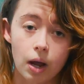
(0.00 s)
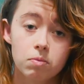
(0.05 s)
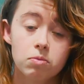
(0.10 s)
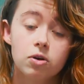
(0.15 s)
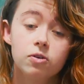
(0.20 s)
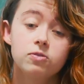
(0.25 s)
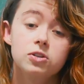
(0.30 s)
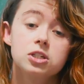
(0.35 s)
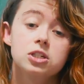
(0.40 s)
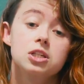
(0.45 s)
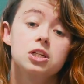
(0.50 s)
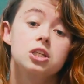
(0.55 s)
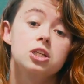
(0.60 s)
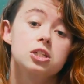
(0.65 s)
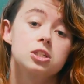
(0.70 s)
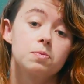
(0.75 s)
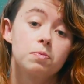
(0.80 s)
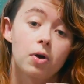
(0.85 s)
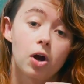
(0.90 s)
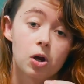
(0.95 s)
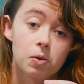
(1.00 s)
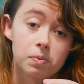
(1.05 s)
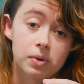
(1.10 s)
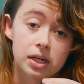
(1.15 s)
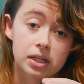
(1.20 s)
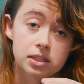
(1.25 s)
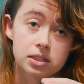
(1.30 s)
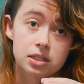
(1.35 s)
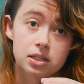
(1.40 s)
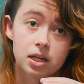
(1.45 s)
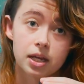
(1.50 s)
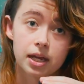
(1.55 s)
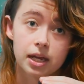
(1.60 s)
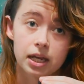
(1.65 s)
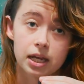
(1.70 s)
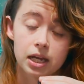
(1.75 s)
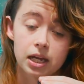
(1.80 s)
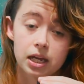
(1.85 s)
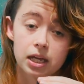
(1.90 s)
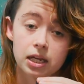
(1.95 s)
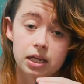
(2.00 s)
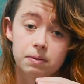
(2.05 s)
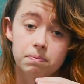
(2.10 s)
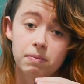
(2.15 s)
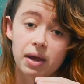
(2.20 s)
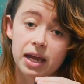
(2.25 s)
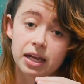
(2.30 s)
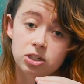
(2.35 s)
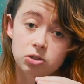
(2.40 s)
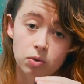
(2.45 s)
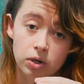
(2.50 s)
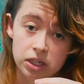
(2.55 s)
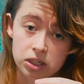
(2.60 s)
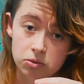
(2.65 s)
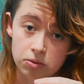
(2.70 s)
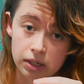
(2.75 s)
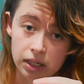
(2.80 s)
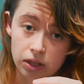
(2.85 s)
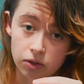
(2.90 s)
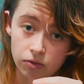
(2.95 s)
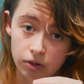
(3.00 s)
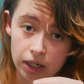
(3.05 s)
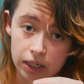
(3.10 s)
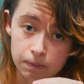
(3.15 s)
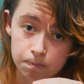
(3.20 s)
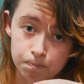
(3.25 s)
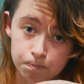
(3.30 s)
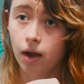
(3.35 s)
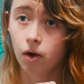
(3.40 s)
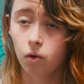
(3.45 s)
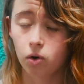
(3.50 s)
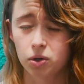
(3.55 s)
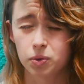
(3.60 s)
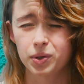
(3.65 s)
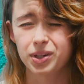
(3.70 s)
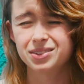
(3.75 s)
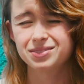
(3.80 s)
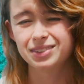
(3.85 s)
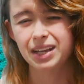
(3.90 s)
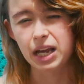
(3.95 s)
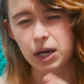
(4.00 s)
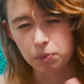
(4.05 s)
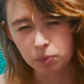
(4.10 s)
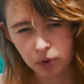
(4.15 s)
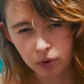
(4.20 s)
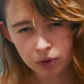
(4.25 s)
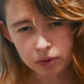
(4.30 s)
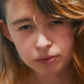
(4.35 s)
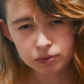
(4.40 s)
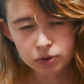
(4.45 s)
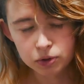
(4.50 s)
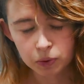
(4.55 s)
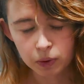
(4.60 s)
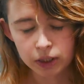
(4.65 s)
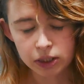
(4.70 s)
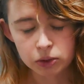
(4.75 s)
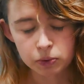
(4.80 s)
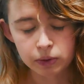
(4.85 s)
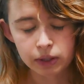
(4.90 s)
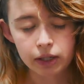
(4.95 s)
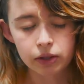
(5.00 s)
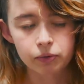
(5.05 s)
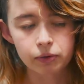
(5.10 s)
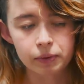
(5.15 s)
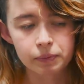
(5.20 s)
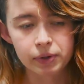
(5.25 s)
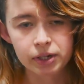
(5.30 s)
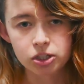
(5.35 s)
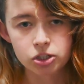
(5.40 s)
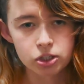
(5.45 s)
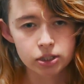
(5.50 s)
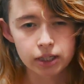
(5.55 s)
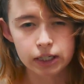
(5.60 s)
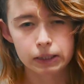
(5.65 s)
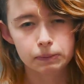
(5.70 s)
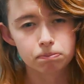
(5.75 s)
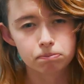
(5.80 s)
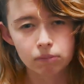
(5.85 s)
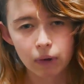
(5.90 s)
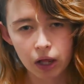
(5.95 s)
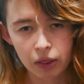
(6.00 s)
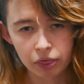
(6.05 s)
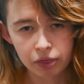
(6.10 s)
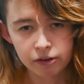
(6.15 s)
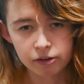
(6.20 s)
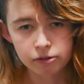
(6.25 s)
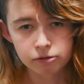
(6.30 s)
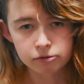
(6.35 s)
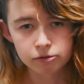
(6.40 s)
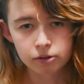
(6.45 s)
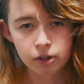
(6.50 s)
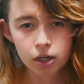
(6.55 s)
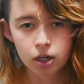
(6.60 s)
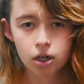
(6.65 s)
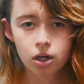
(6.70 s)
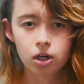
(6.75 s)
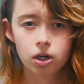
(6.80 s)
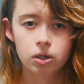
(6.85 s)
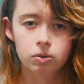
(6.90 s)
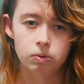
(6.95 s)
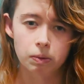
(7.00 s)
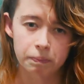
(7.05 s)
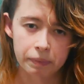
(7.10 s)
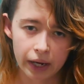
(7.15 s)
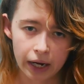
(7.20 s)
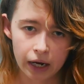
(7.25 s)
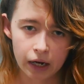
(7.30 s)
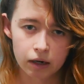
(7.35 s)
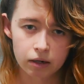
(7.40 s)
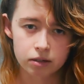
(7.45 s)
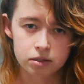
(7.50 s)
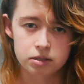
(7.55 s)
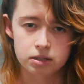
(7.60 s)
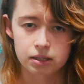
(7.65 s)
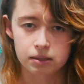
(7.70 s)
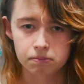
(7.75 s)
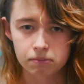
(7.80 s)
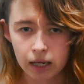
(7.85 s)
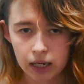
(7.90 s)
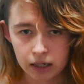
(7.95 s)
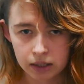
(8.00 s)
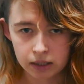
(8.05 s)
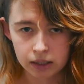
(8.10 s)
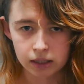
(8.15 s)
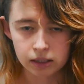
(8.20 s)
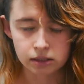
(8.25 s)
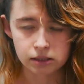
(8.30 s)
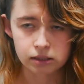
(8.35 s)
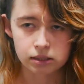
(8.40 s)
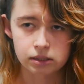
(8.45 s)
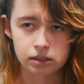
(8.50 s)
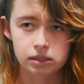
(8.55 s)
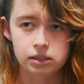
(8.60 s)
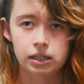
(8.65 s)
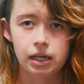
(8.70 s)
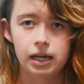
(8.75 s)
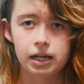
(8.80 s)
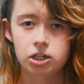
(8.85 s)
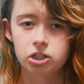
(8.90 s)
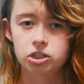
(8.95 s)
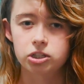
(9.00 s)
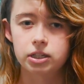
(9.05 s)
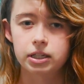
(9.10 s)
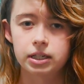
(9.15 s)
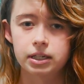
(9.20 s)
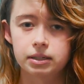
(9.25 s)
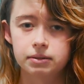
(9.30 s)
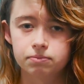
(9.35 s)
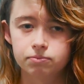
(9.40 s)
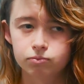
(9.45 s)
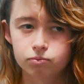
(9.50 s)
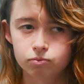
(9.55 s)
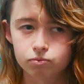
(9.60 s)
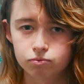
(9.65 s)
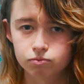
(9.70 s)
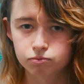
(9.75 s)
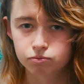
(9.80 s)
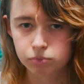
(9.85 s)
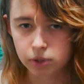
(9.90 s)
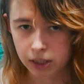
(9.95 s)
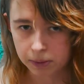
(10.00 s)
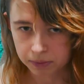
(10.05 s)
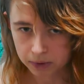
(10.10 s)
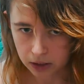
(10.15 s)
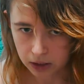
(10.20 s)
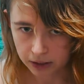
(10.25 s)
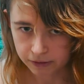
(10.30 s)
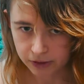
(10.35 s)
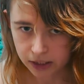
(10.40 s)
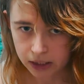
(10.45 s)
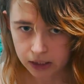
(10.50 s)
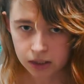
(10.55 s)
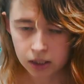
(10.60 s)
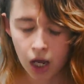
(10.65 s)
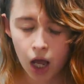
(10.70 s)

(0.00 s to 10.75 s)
moved into this apartment in May 2023, or well, April 2023, but it took like a month of repairs and maintenance to actually be able to live in it.